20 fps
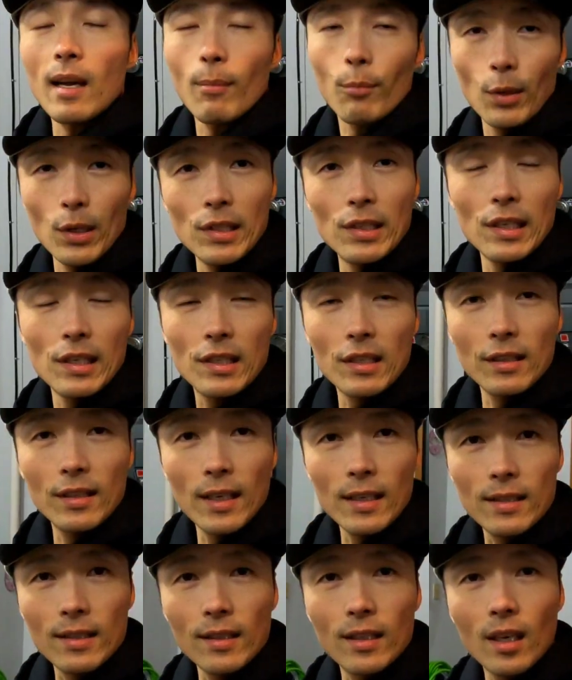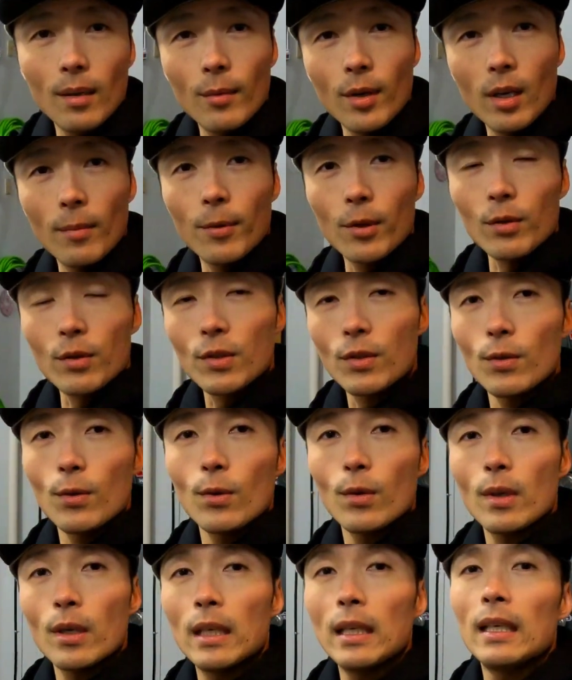Got preseason testing coming up here
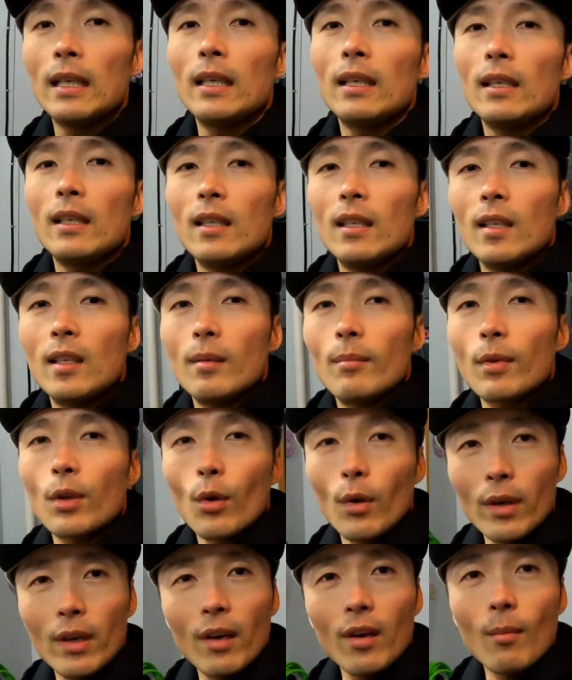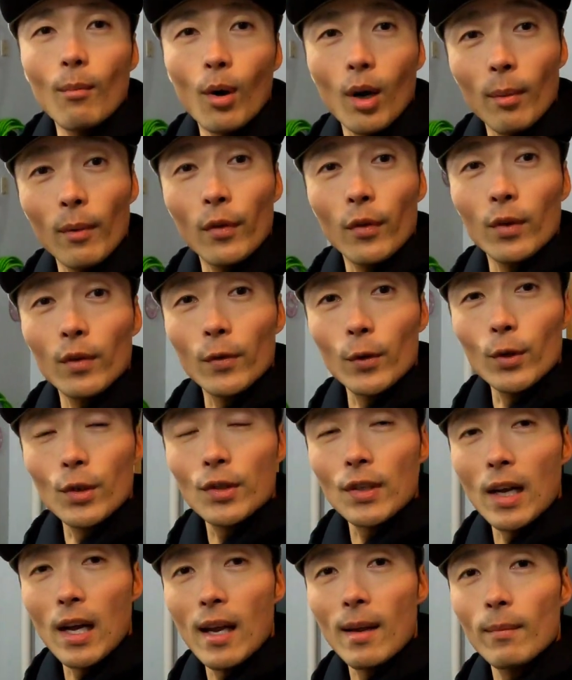soon. We're going down to Barber for the
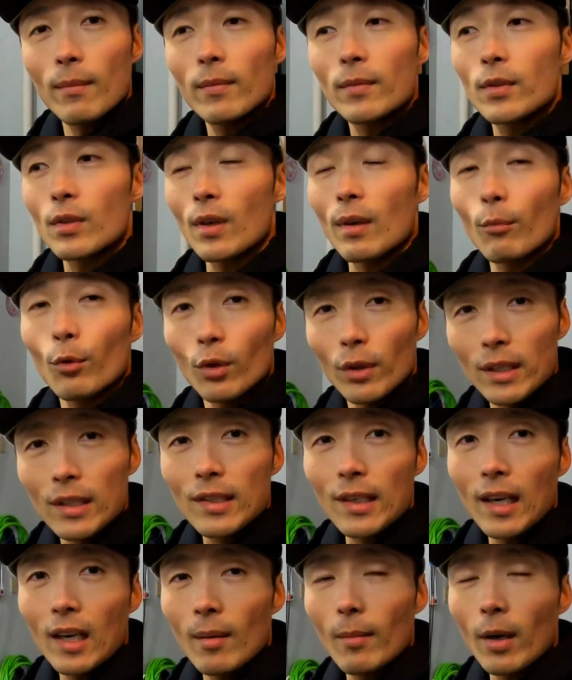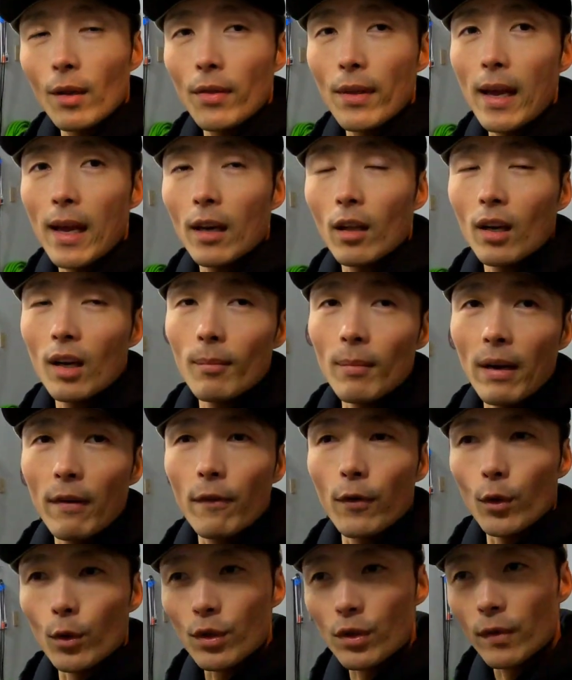first time, so I'm really excited about that. I'll have my
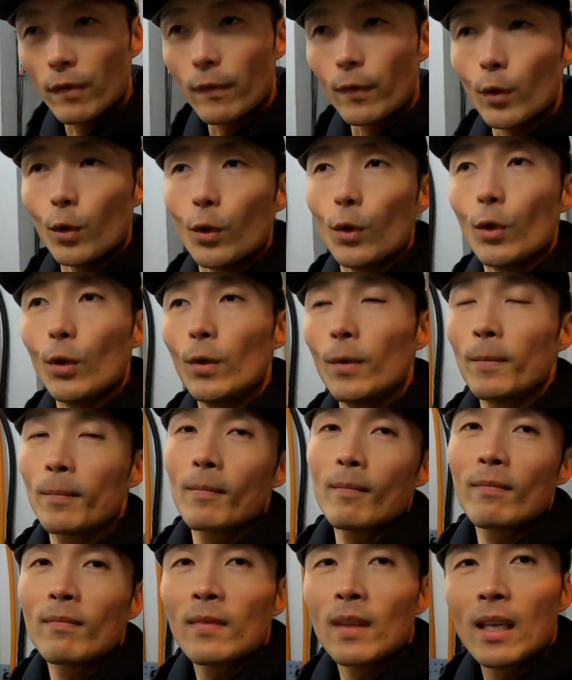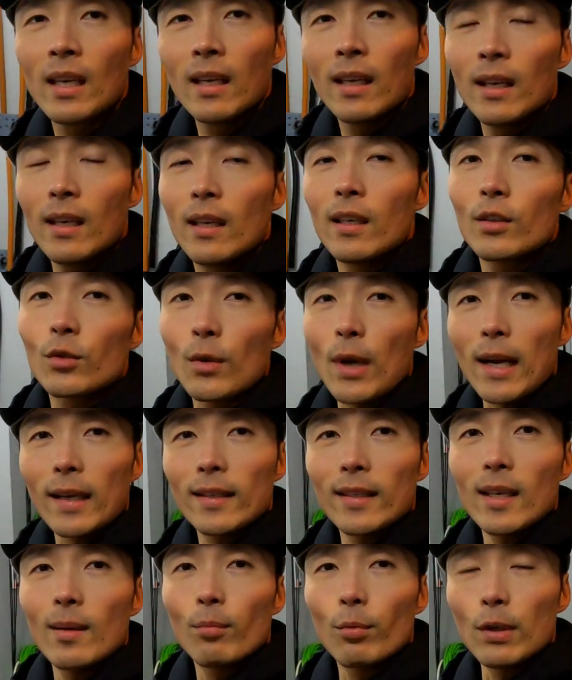first full
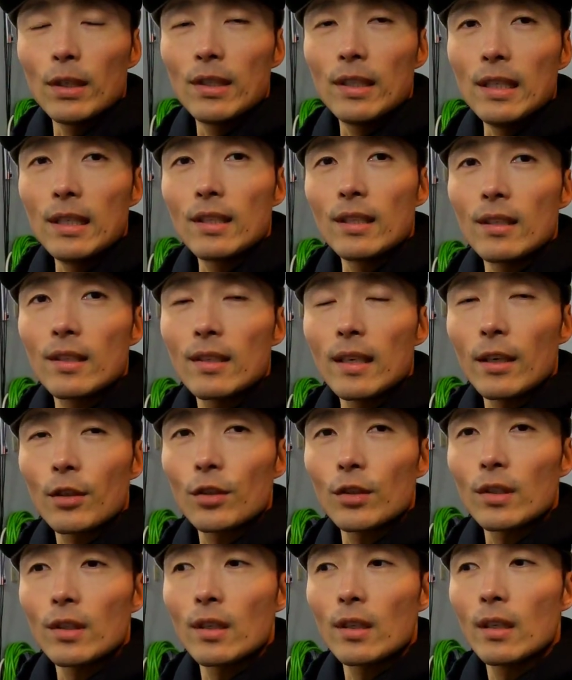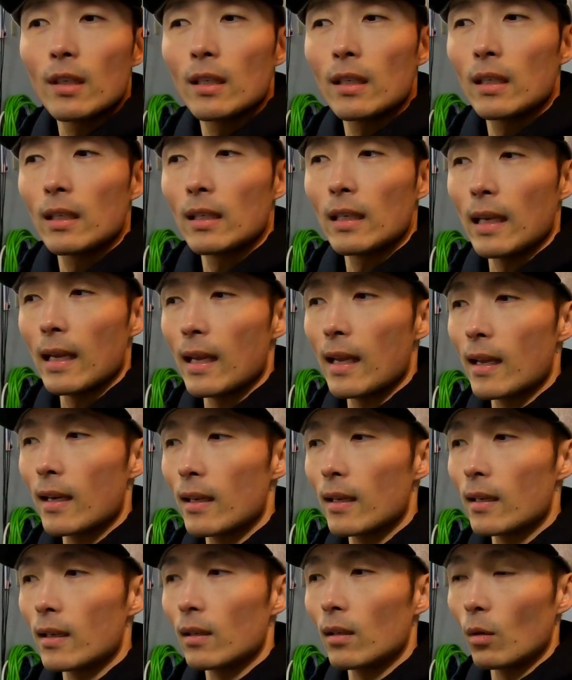track day preseason session,
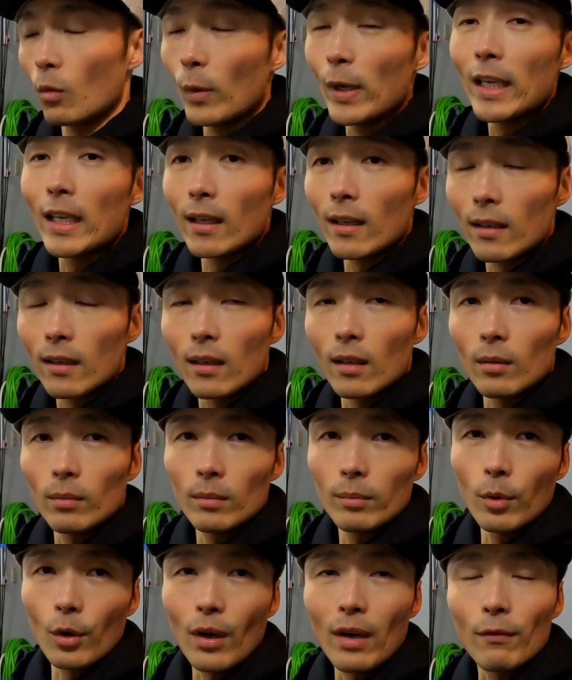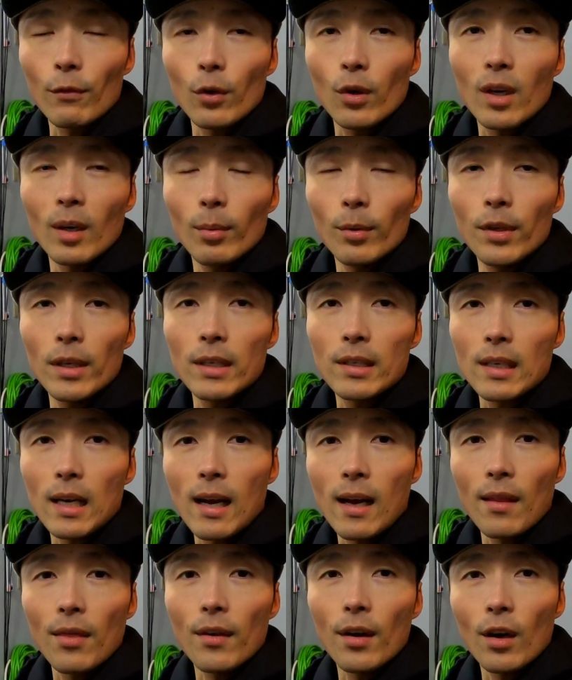and a weekend. I'll be riding for a couple days
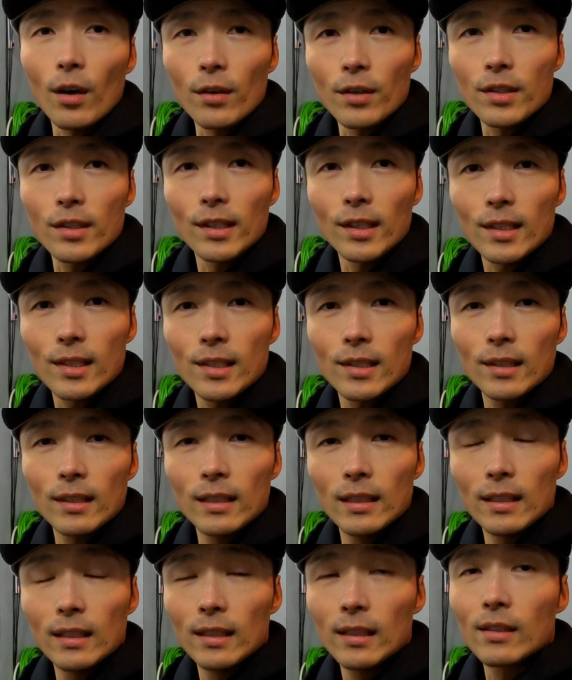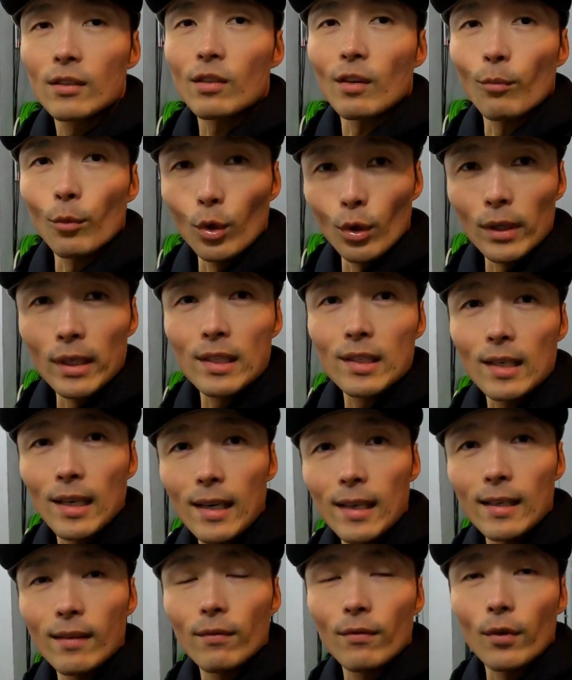on the R6, so I'm really
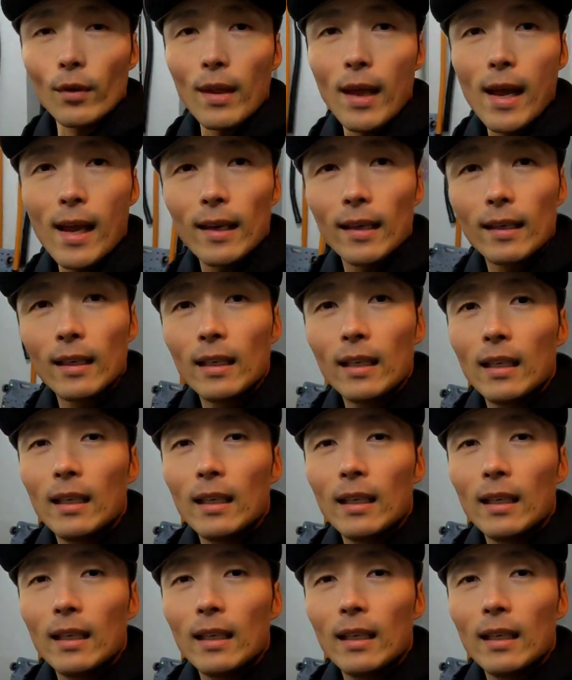excited for that.